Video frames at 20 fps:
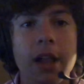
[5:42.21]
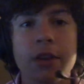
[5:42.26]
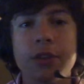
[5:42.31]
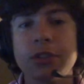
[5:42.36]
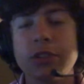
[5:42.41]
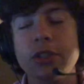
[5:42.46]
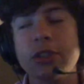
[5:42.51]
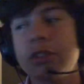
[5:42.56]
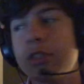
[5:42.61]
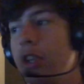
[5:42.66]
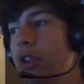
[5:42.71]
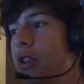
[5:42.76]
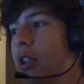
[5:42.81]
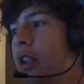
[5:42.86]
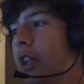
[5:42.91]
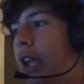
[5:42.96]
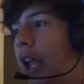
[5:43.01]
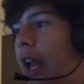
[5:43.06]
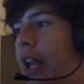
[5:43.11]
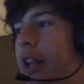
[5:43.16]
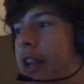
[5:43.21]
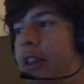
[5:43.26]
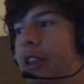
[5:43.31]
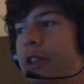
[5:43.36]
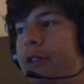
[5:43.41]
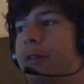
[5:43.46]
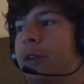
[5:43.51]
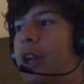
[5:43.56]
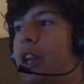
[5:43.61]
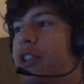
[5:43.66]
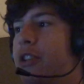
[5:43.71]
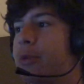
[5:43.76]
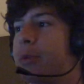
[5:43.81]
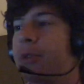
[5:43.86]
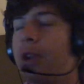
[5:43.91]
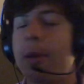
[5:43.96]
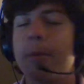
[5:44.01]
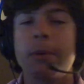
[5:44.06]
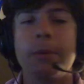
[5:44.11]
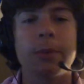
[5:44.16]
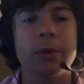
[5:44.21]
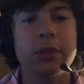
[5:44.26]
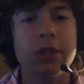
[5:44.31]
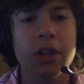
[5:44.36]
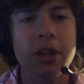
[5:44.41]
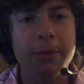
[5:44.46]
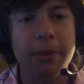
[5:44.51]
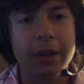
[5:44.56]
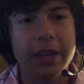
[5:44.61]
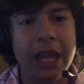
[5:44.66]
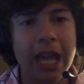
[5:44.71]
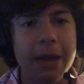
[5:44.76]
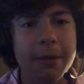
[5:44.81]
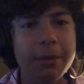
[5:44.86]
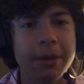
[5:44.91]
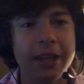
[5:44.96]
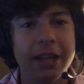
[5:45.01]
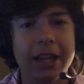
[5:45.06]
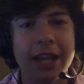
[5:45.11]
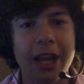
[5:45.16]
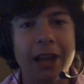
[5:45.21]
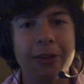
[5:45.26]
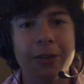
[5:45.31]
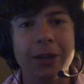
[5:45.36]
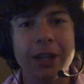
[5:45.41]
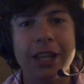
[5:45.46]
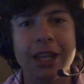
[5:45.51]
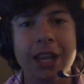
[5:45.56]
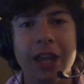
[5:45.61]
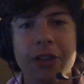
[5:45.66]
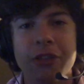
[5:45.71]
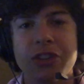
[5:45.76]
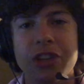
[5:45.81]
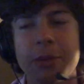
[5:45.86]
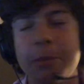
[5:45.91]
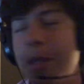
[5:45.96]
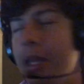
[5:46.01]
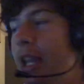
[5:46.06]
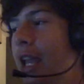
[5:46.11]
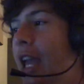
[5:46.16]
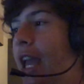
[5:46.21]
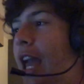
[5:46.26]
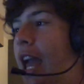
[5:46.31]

Just like any of these free agents. I mean, we're talking about Kemba and Kyrie and now Jimmy.